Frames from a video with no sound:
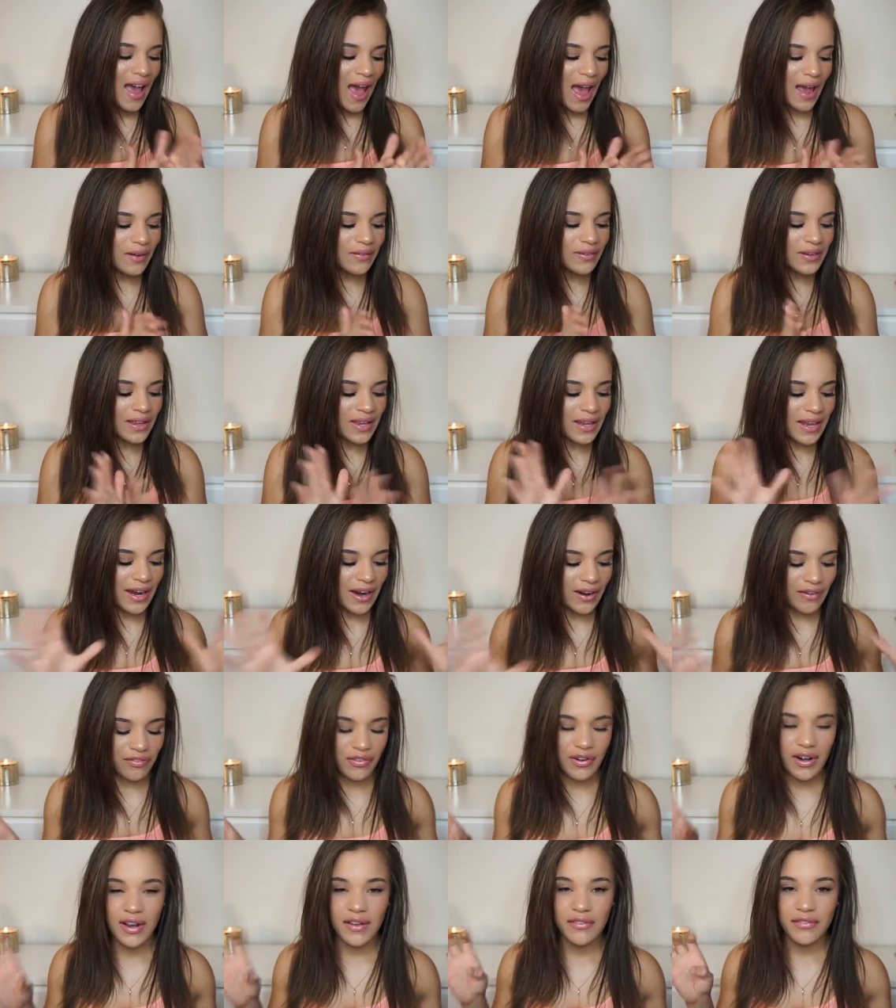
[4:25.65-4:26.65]
I don't really
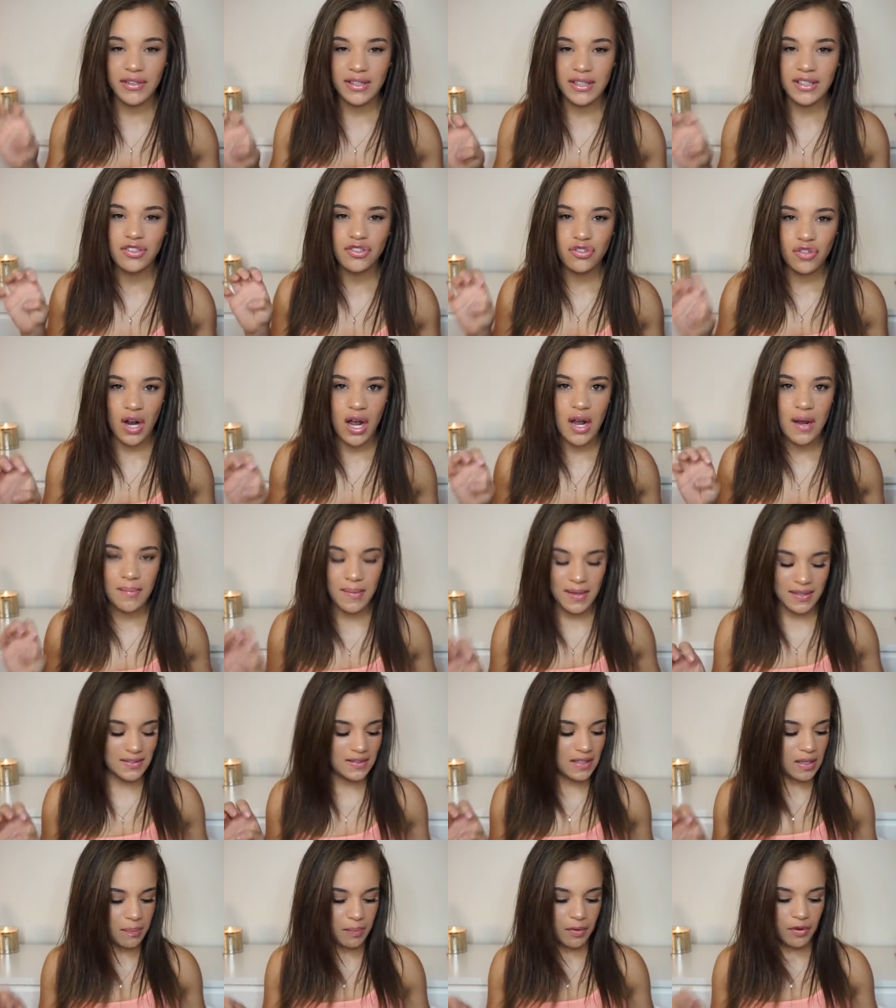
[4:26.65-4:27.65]
care for a really strong
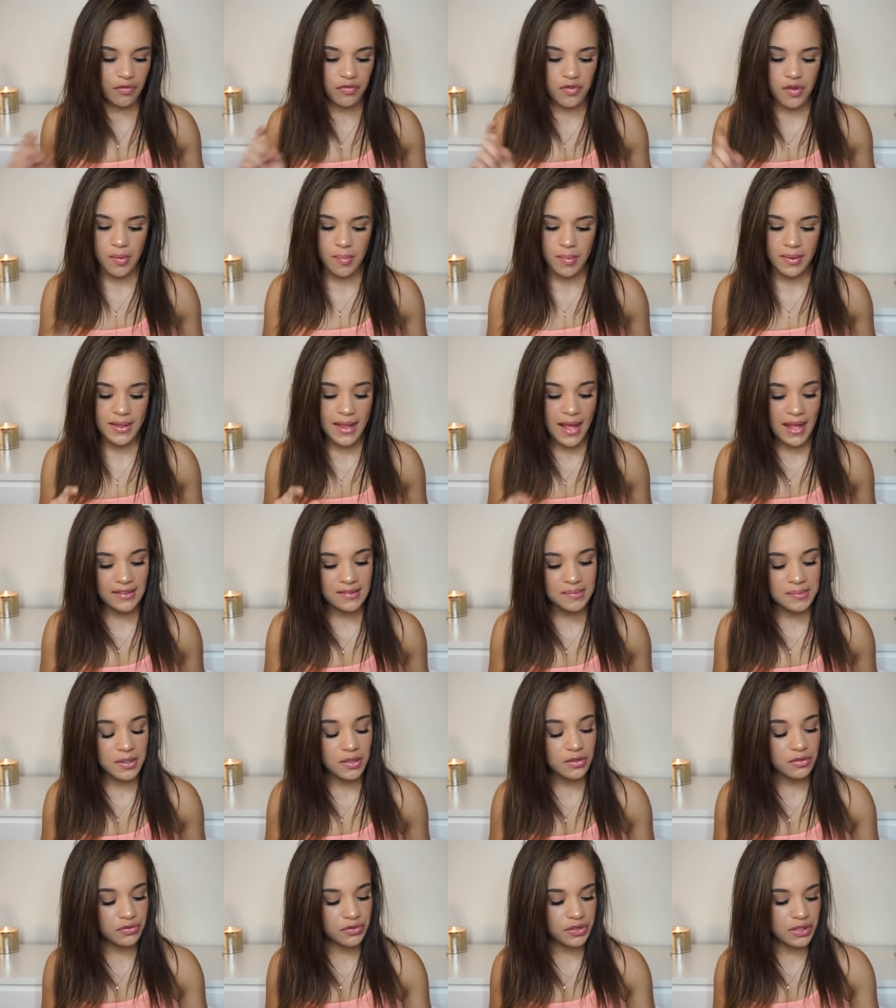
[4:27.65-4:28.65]
musky perfume, but that
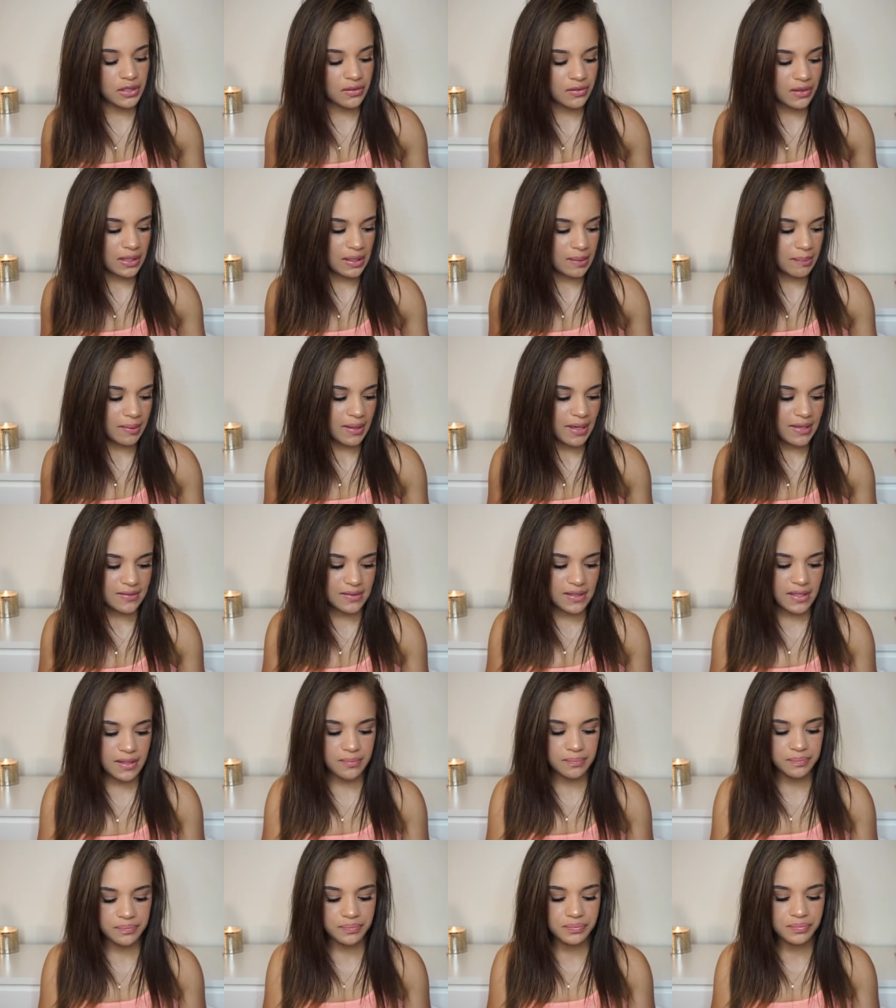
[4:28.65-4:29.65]
smells really, really
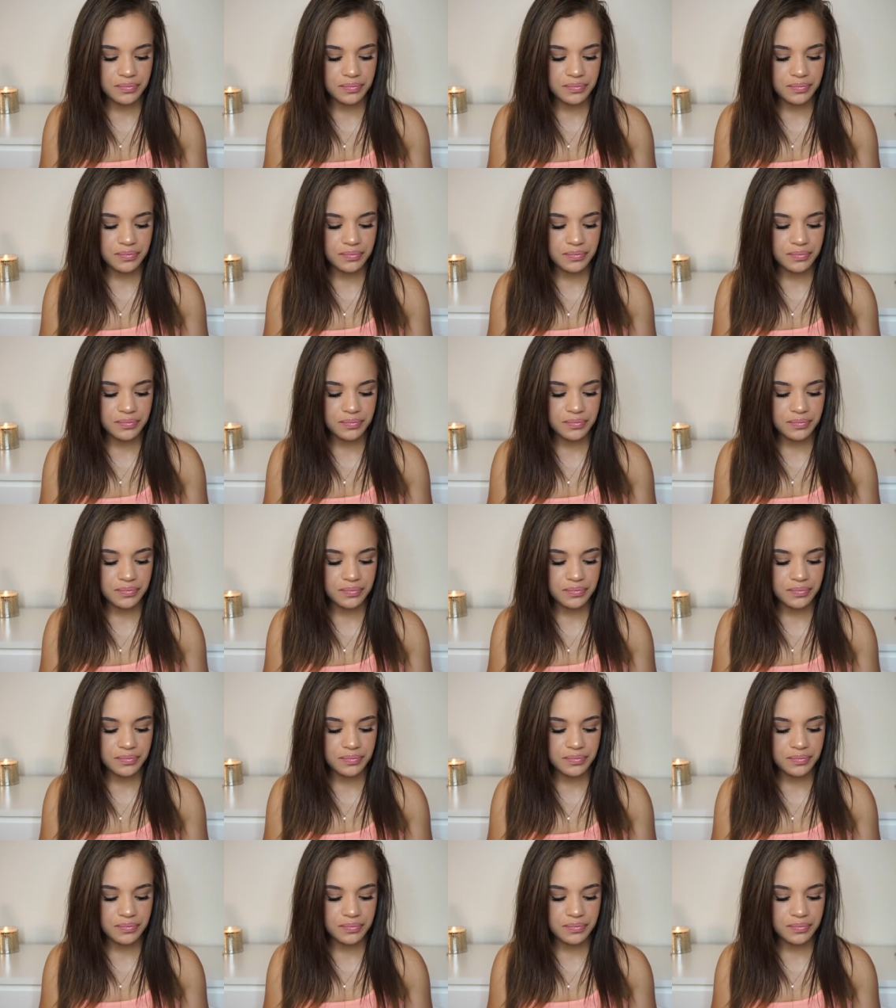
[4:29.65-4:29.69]
pleasant.